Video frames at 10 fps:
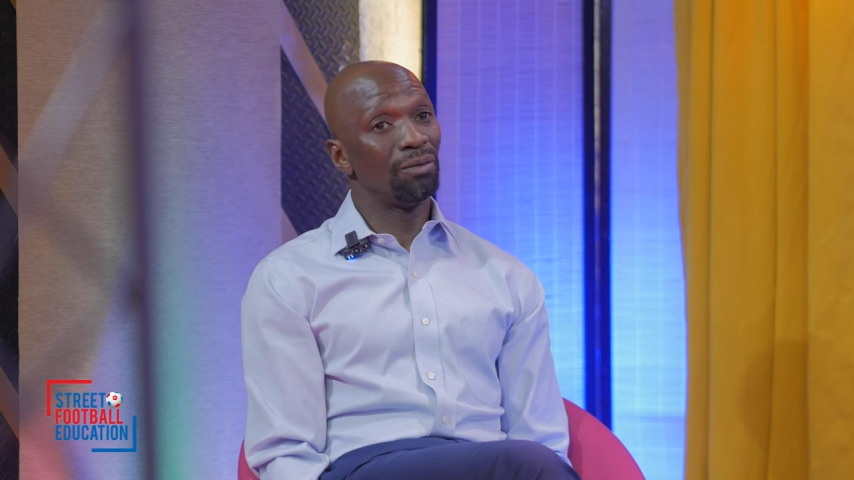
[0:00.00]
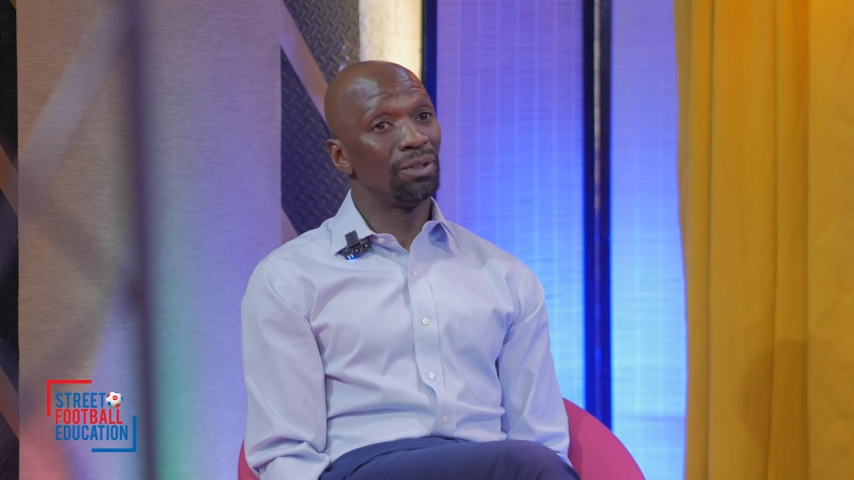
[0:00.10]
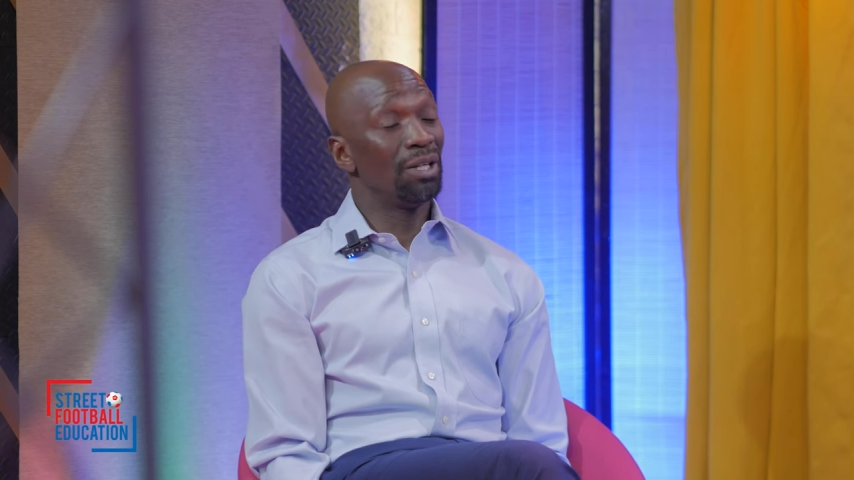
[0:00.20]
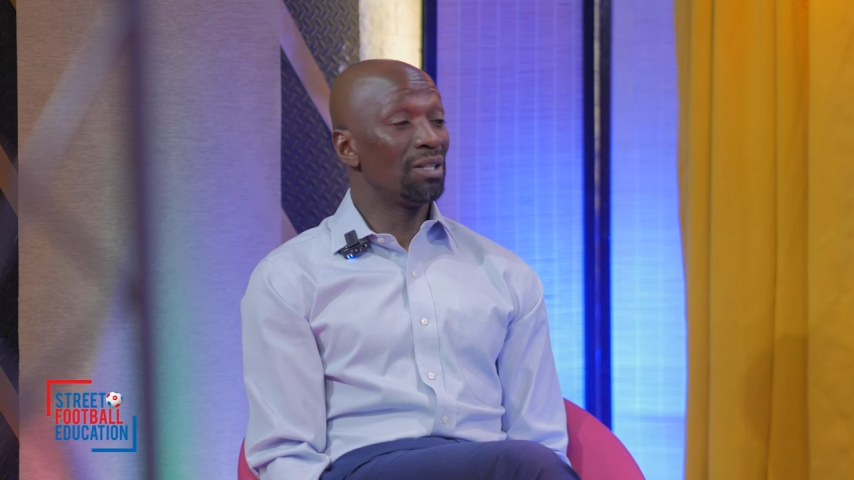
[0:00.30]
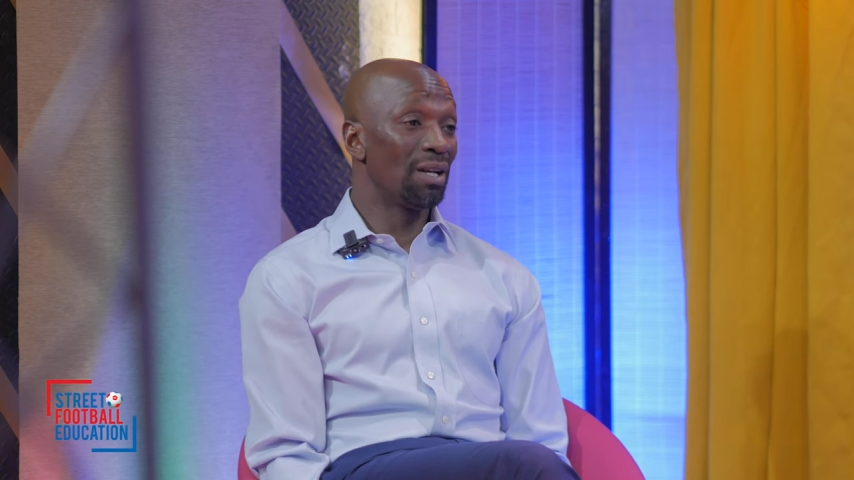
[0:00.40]

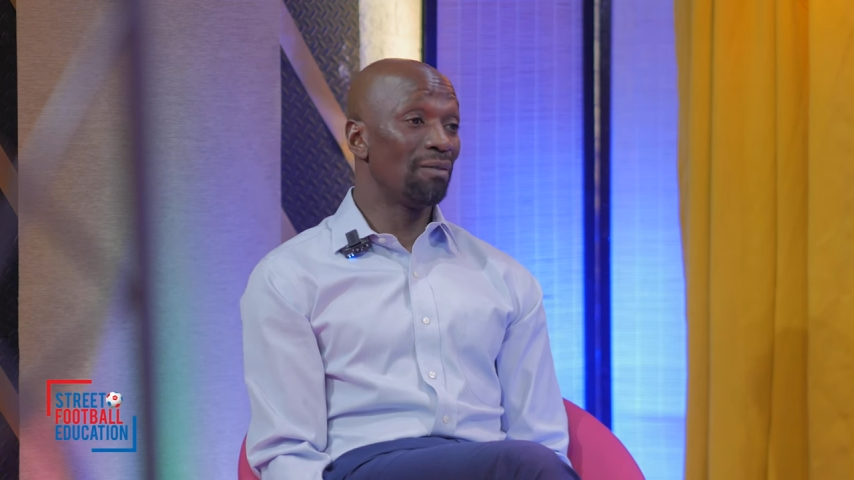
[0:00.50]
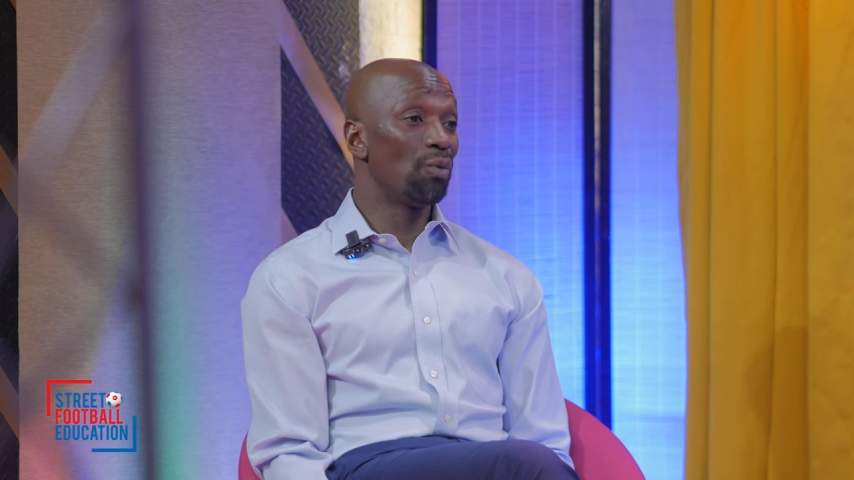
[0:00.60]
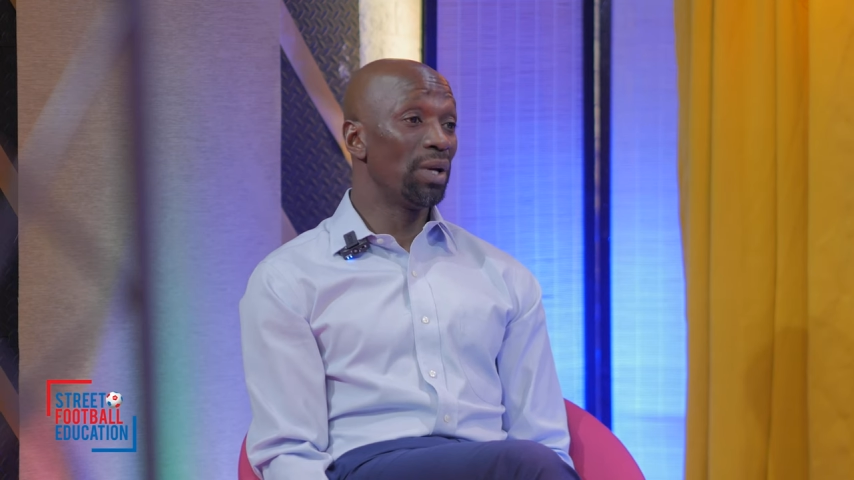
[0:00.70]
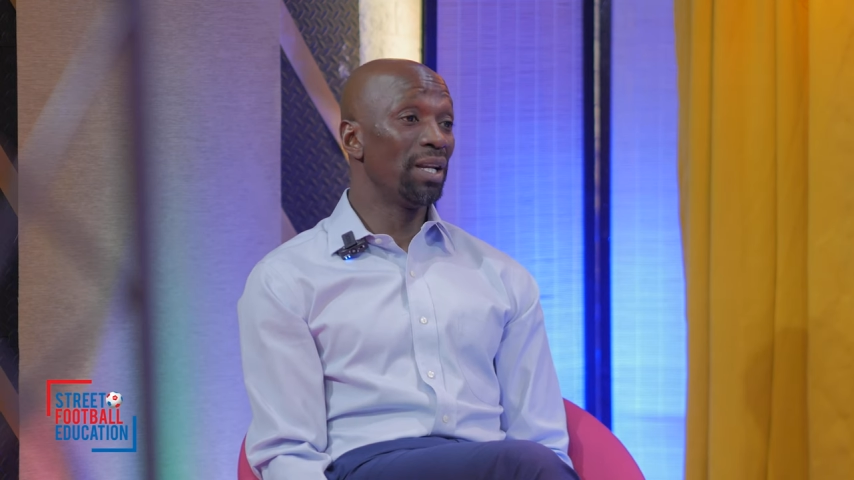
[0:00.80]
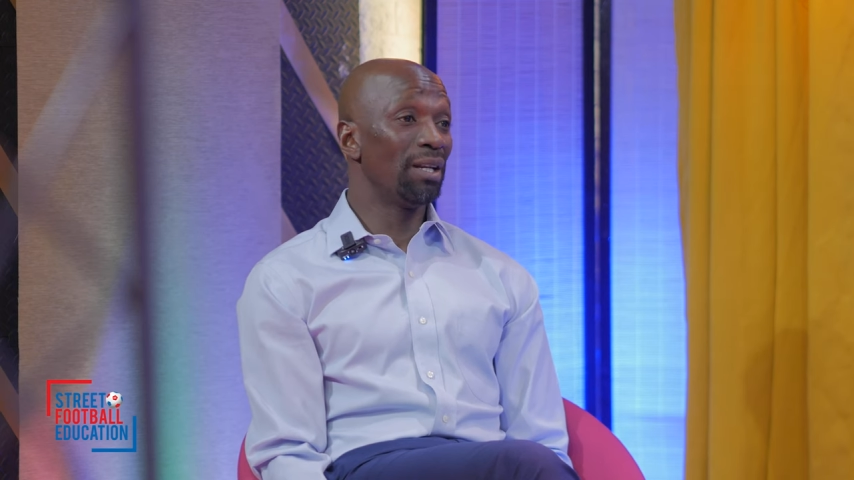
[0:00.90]
We deserve
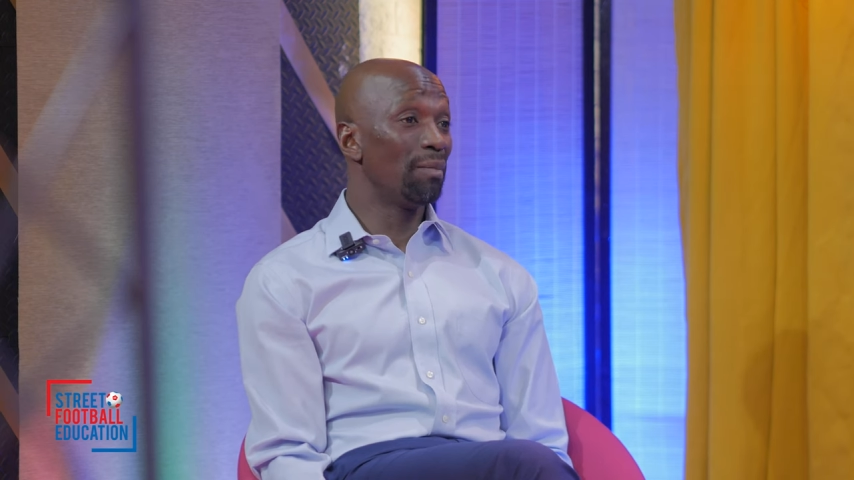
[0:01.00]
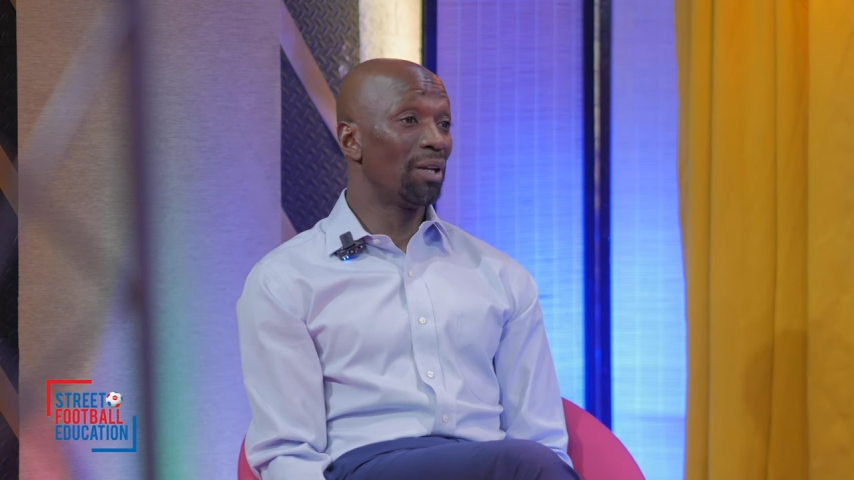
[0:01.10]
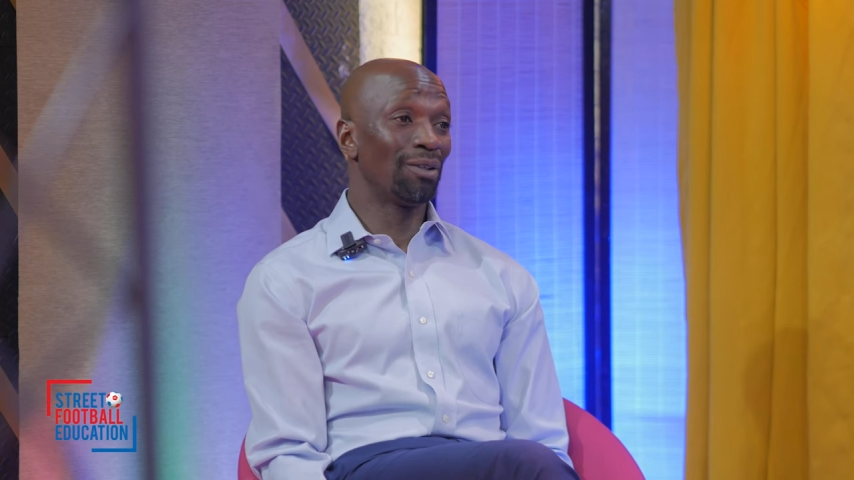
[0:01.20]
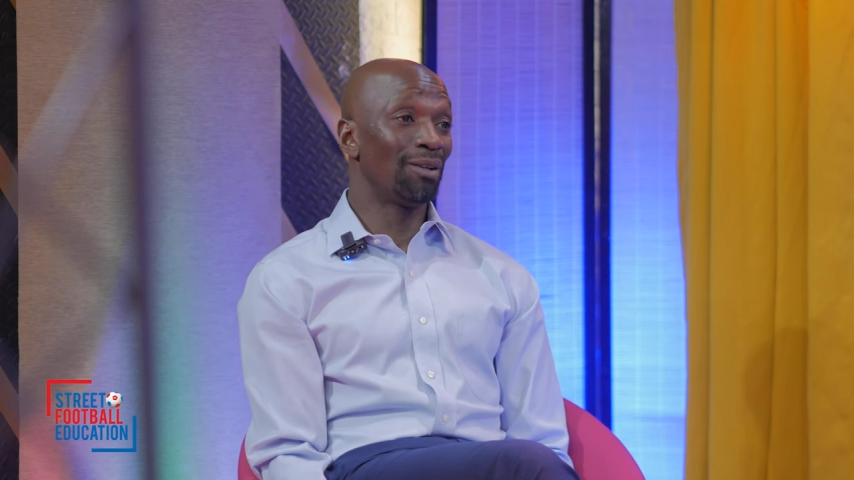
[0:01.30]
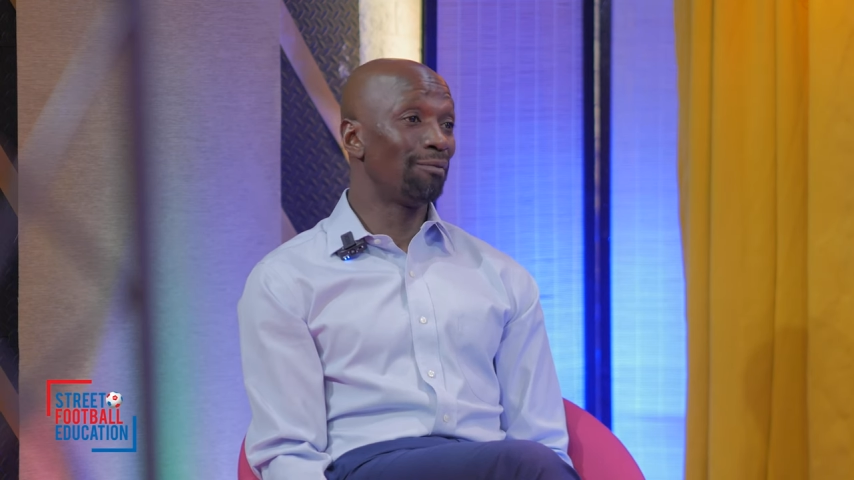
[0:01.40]
winning,
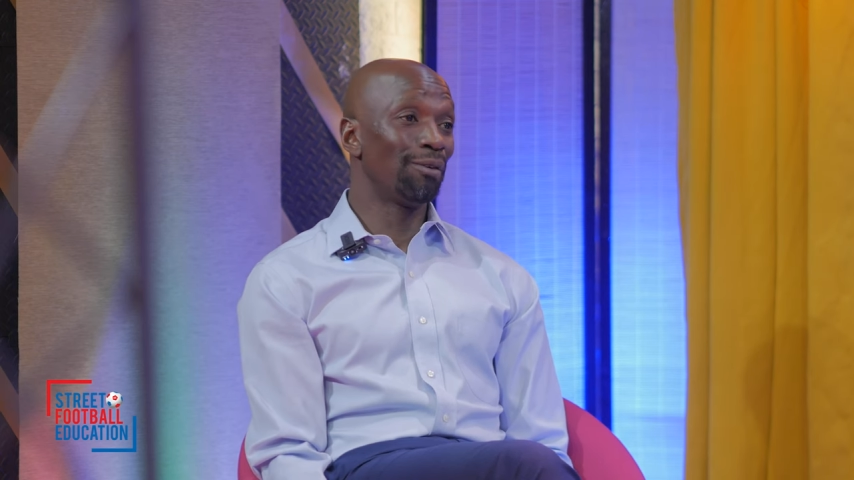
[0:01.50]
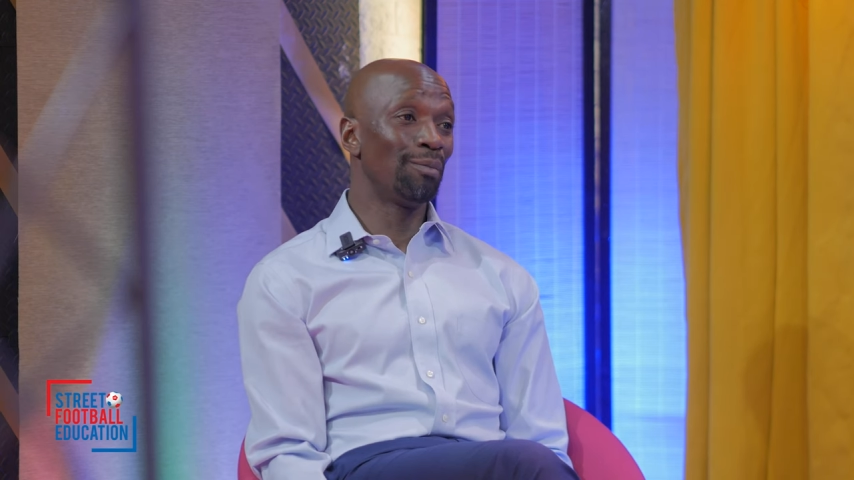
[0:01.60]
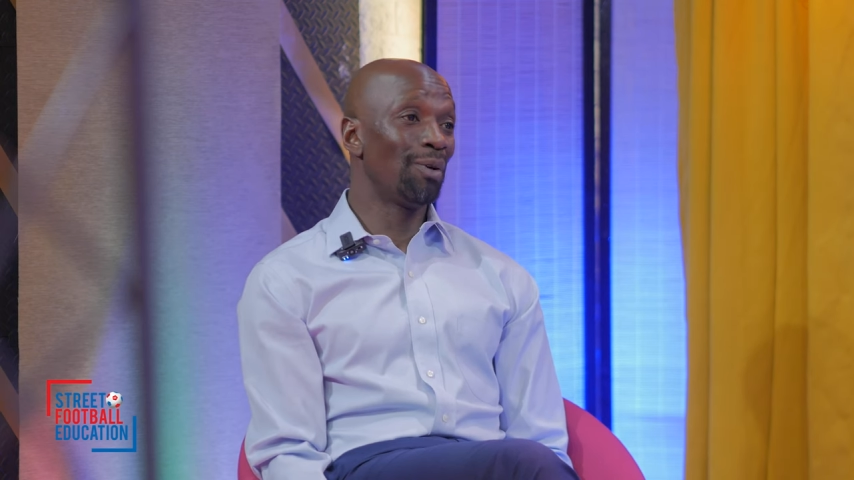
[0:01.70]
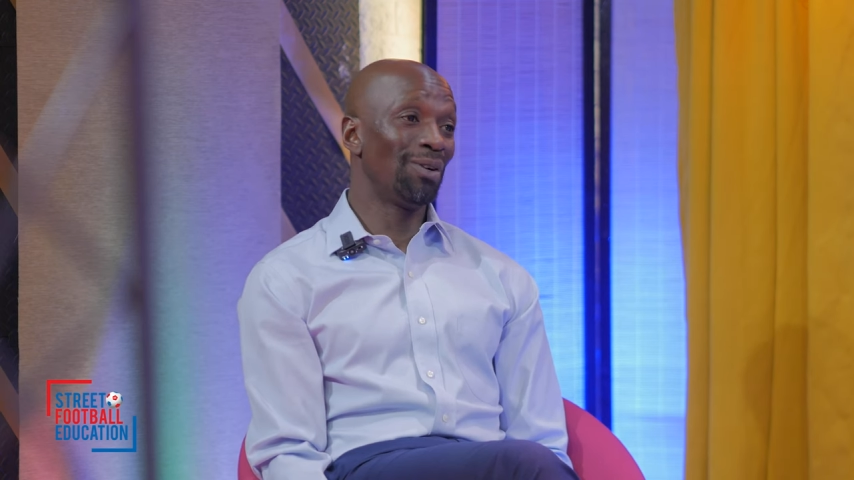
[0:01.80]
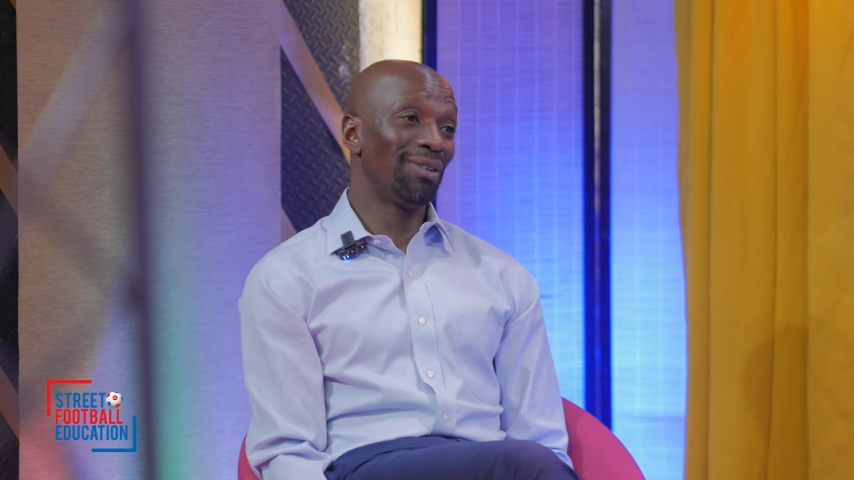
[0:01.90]
but in the
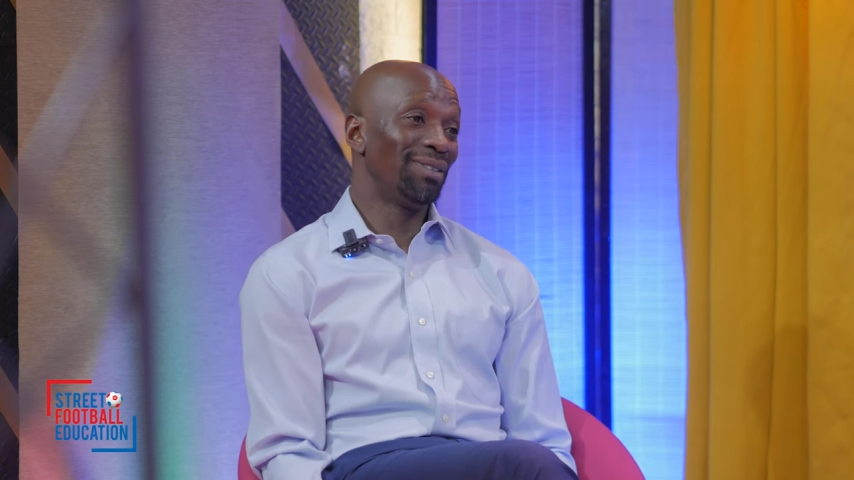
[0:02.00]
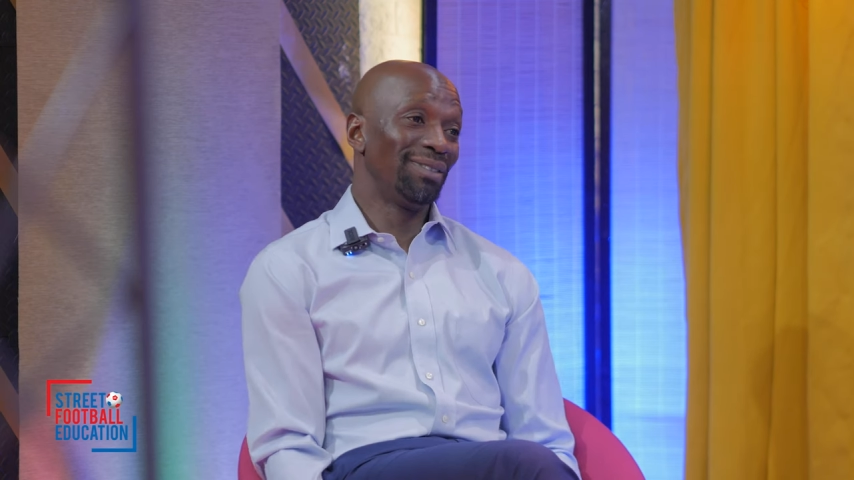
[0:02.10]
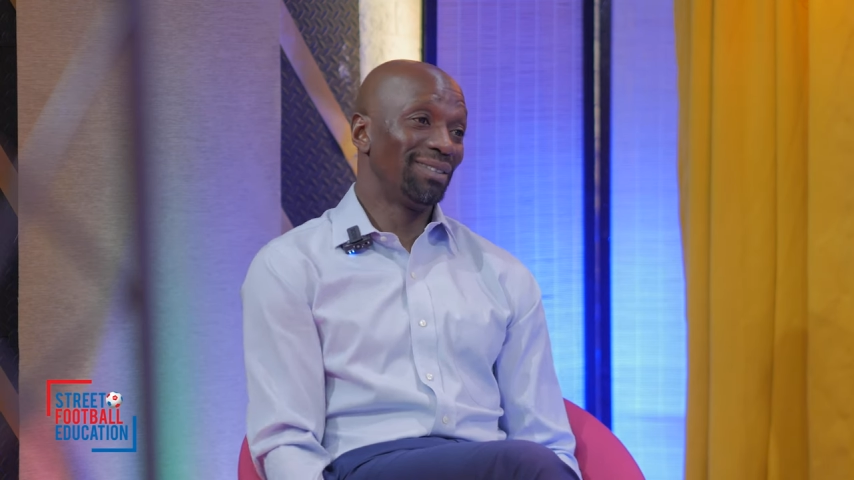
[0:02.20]
football,